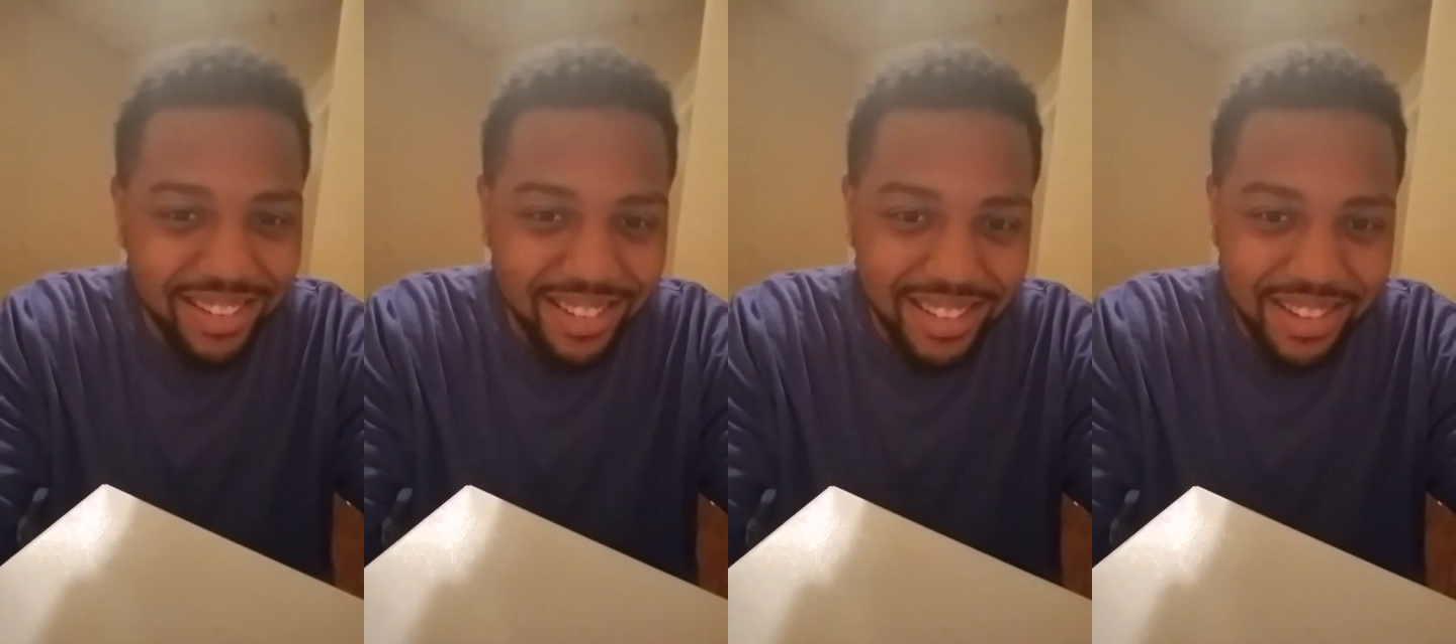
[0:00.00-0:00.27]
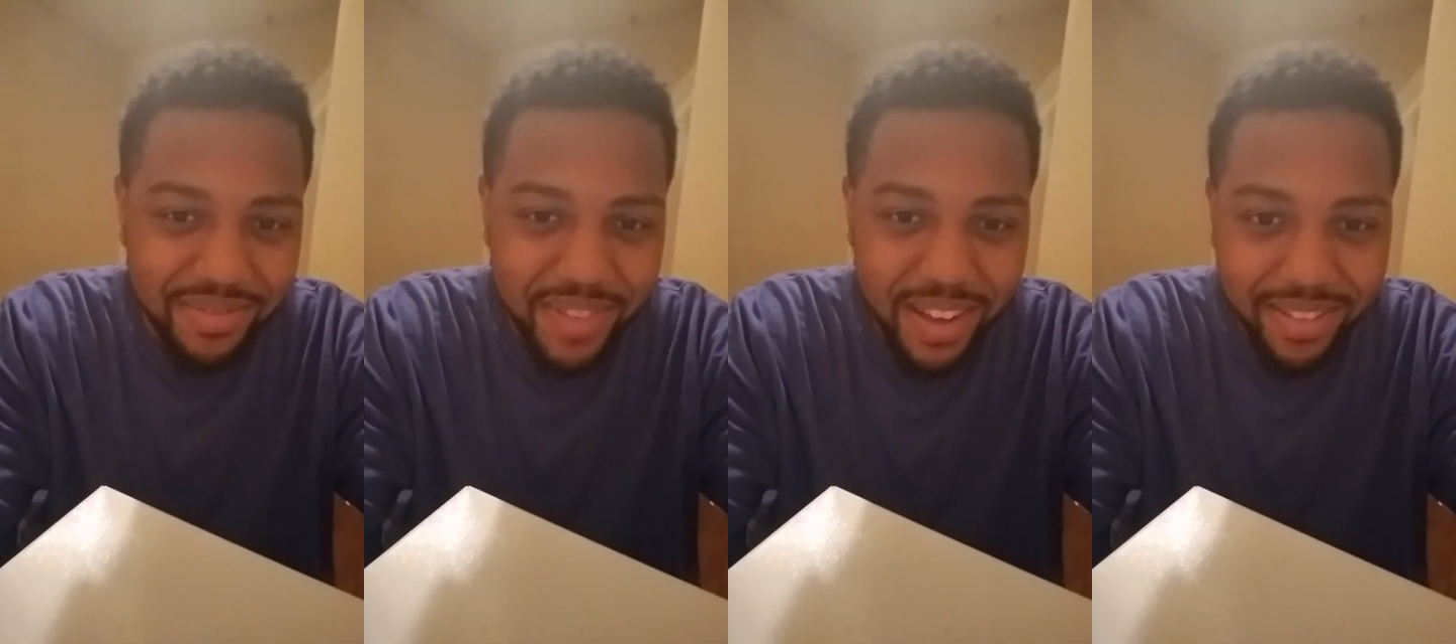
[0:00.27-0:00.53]

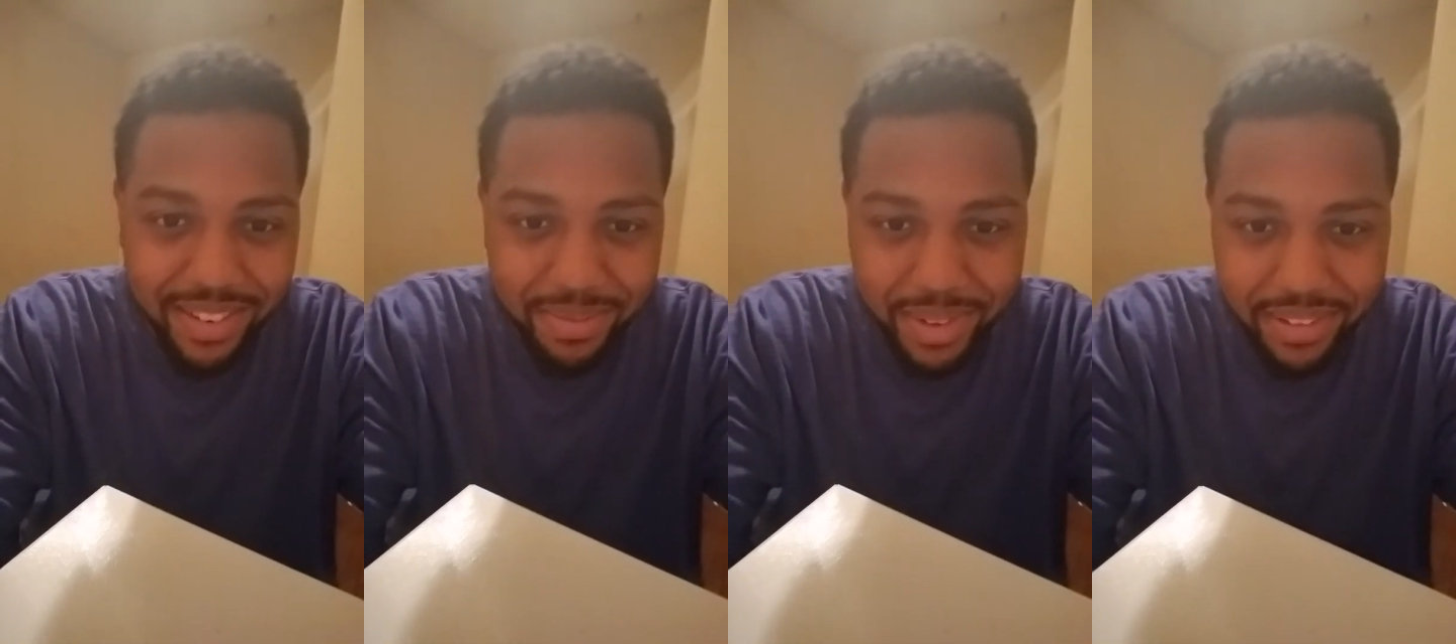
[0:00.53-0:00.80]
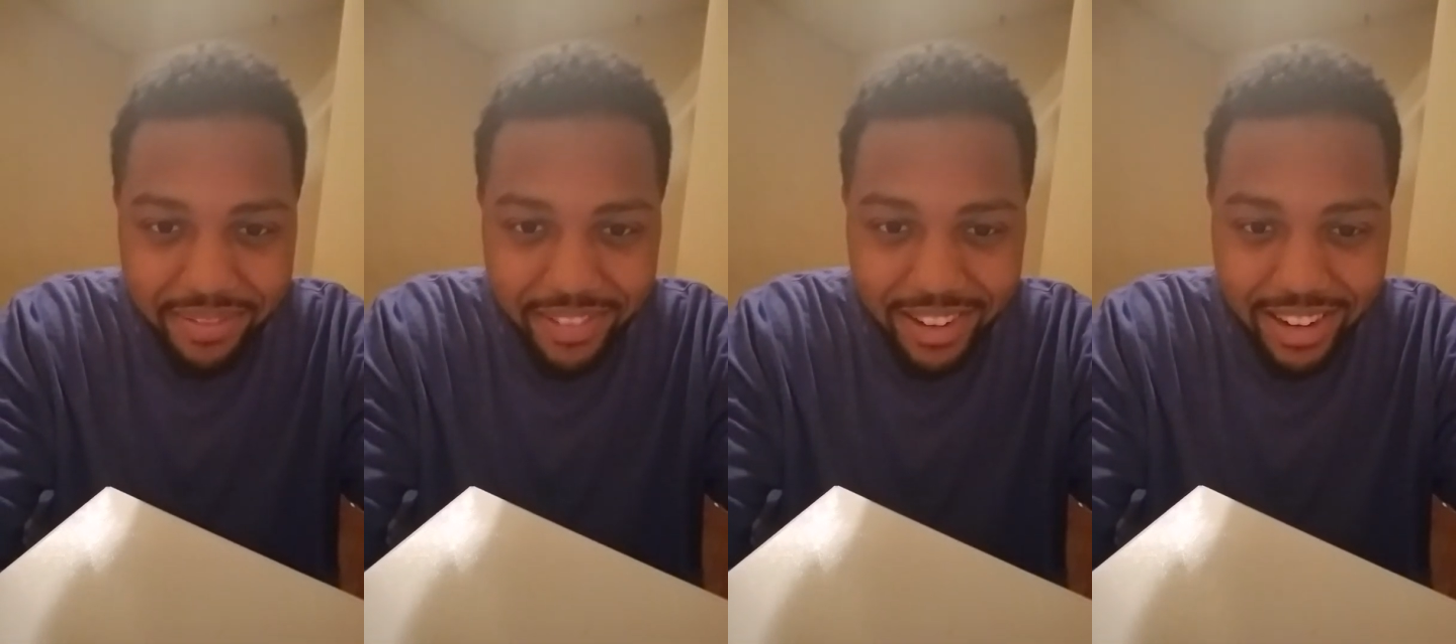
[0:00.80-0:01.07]
So maybe it'll be
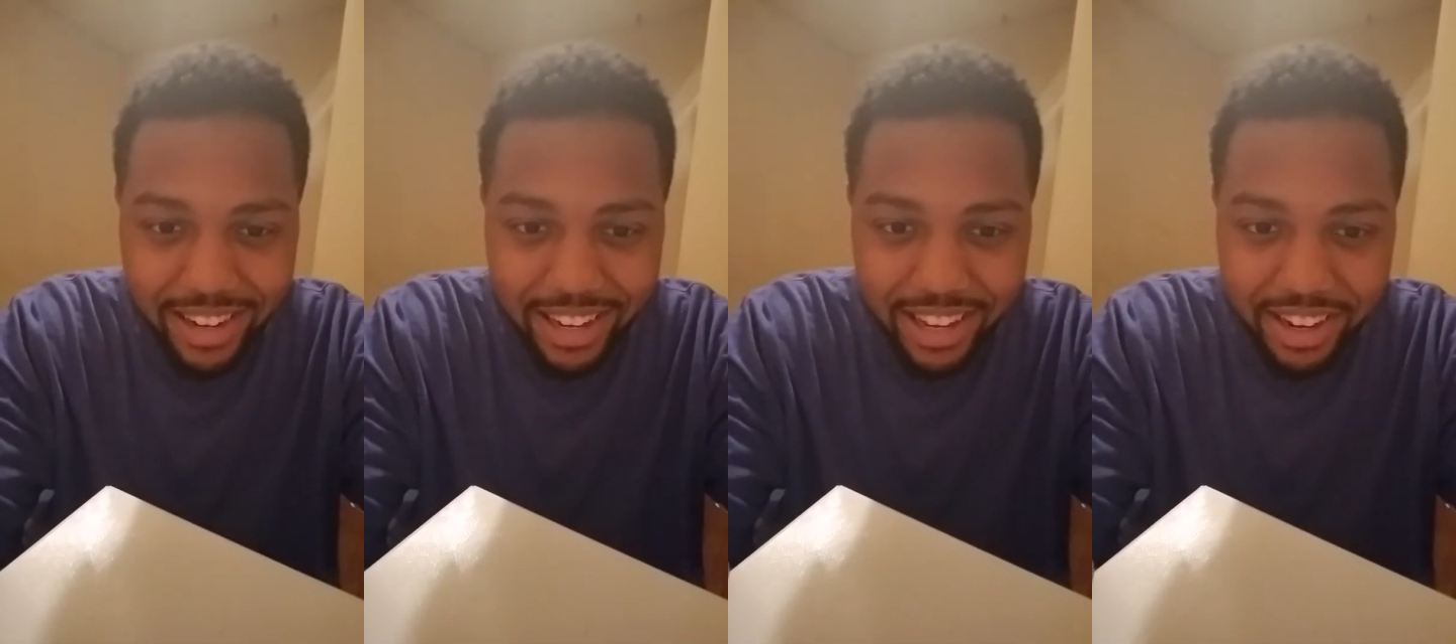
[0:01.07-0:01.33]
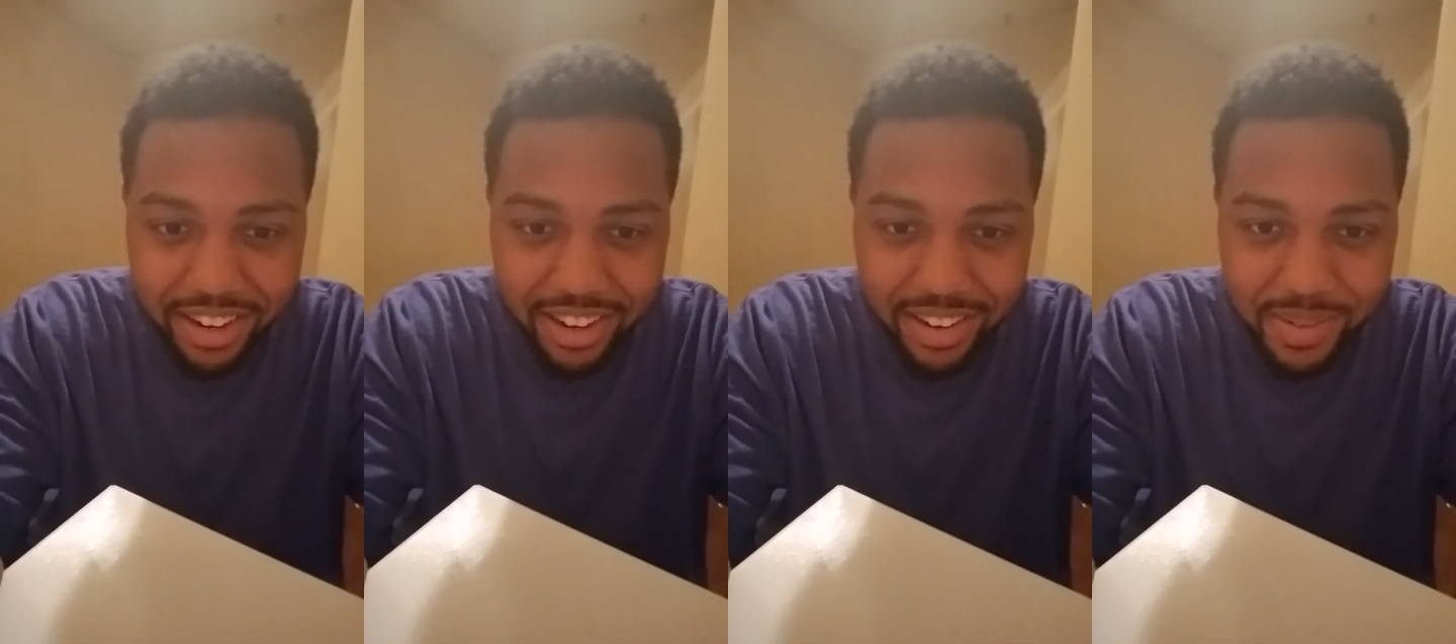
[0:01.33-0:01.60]
fun later